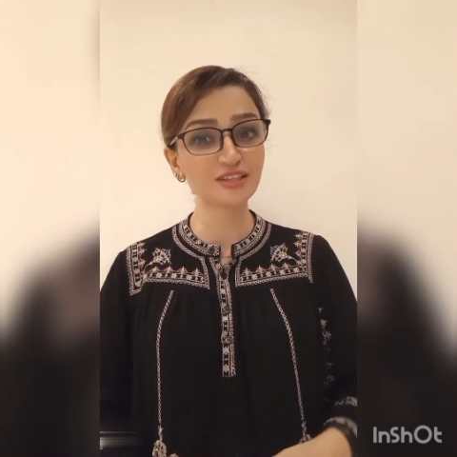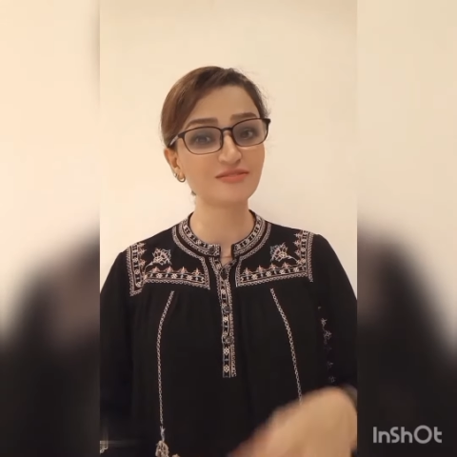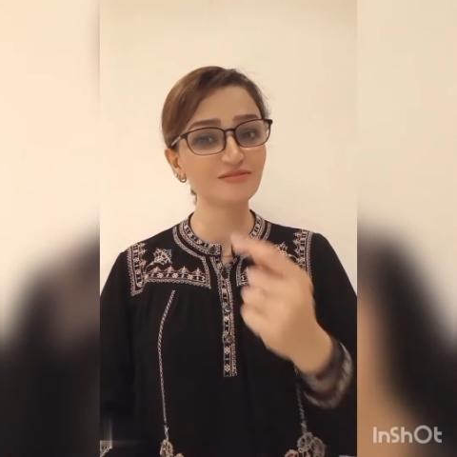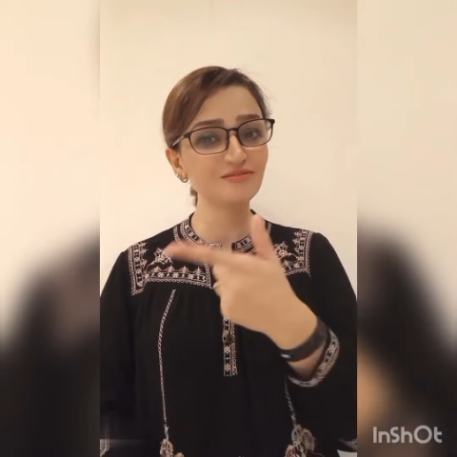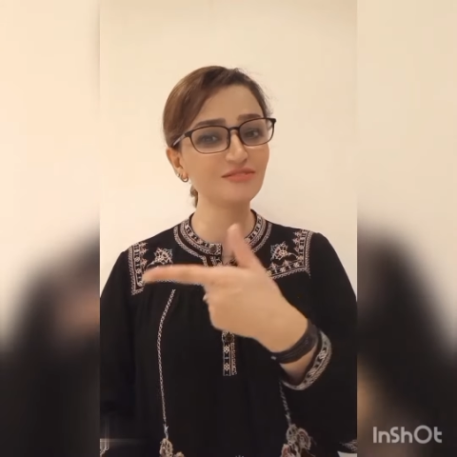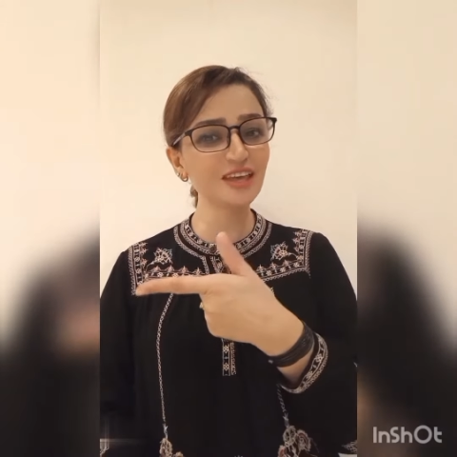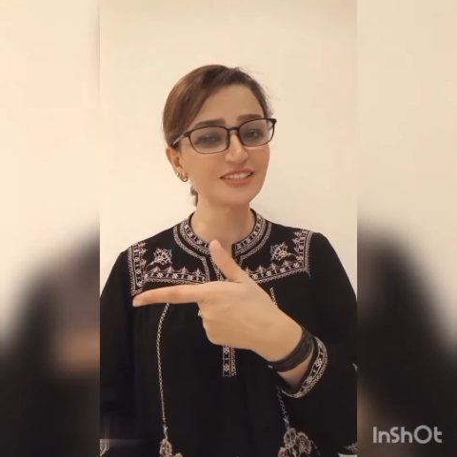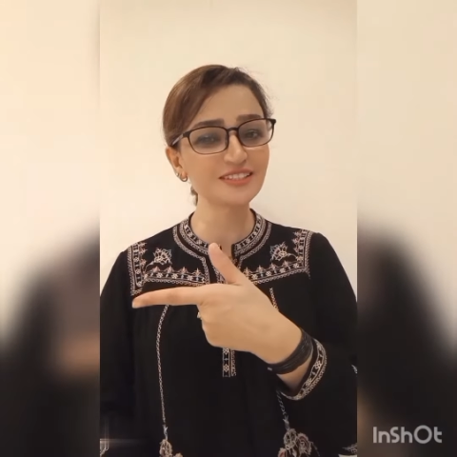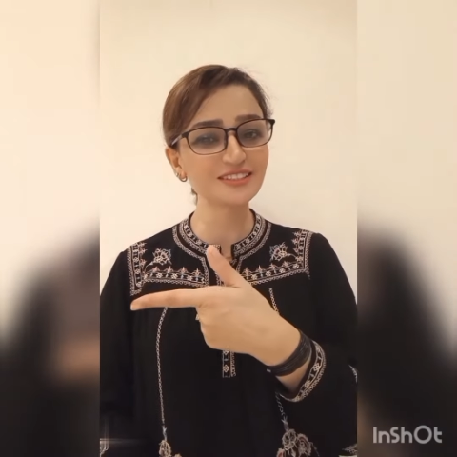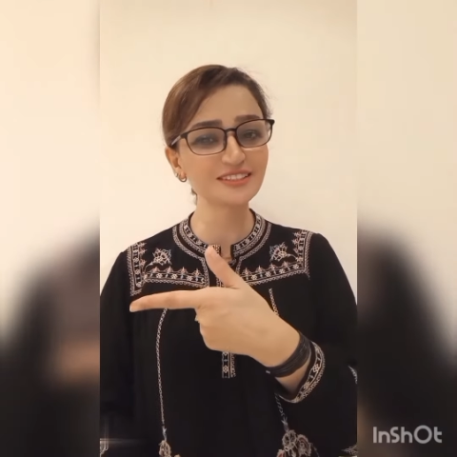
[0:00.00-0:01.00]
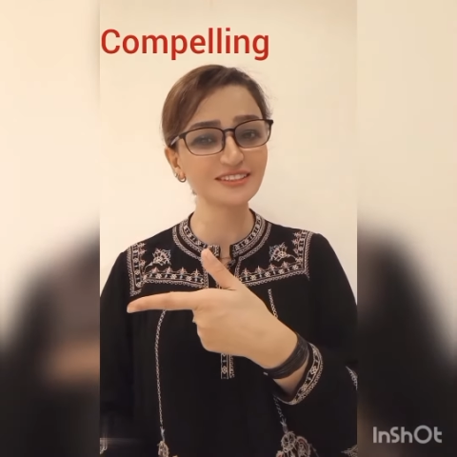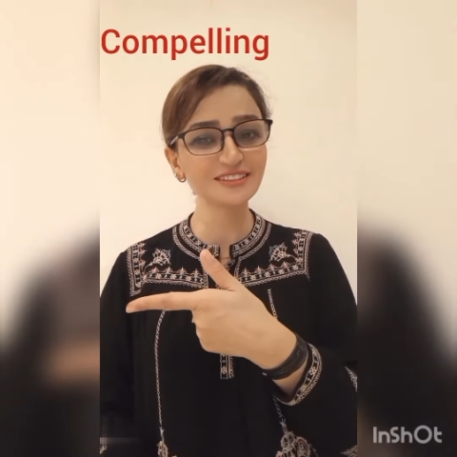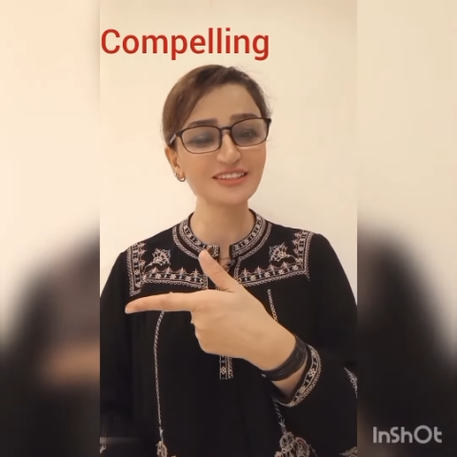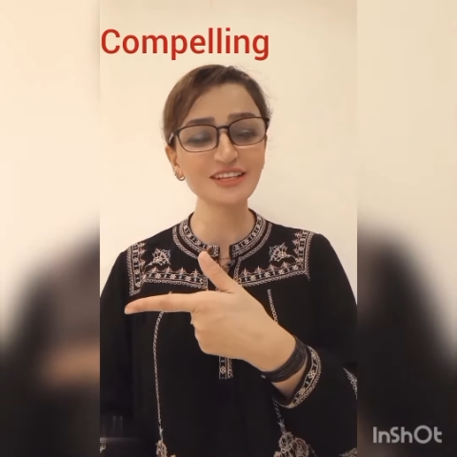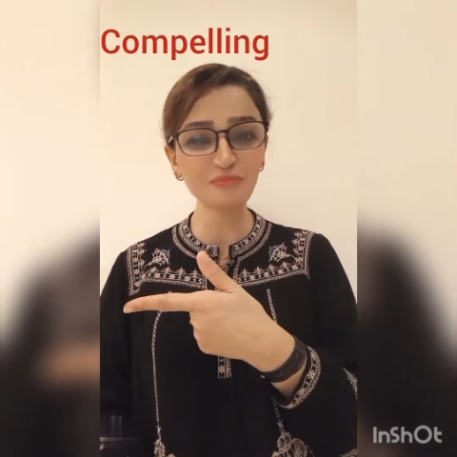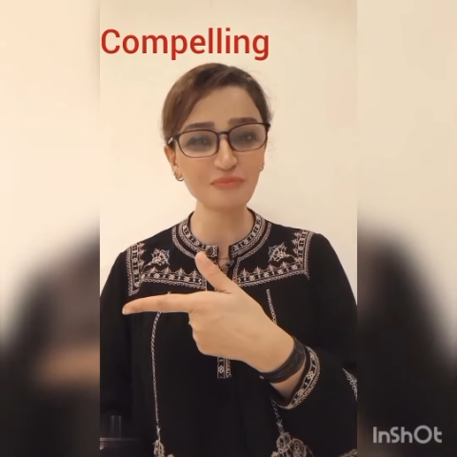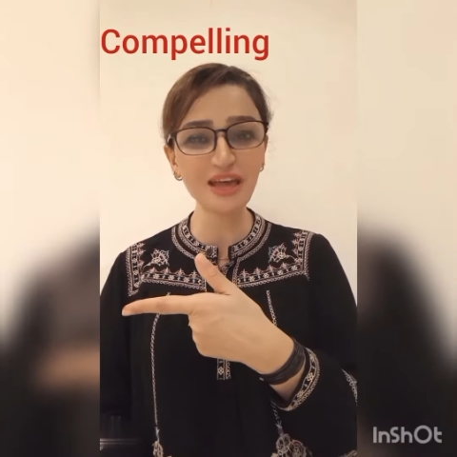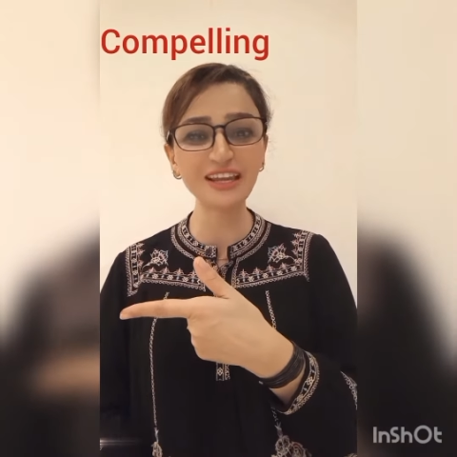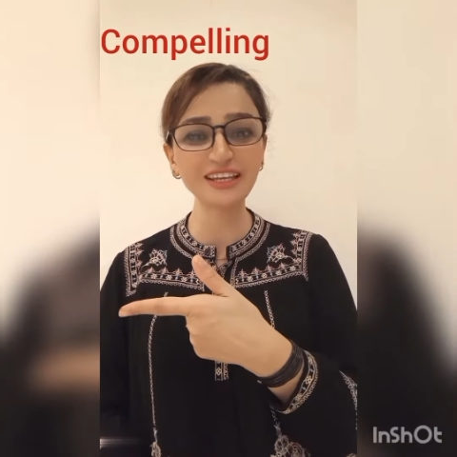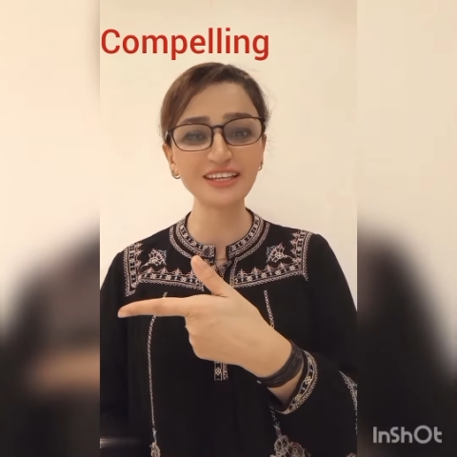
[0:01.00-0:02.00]
Next,
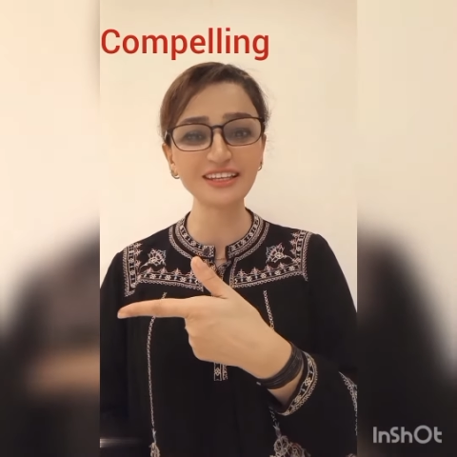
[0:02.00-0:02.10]
compelling.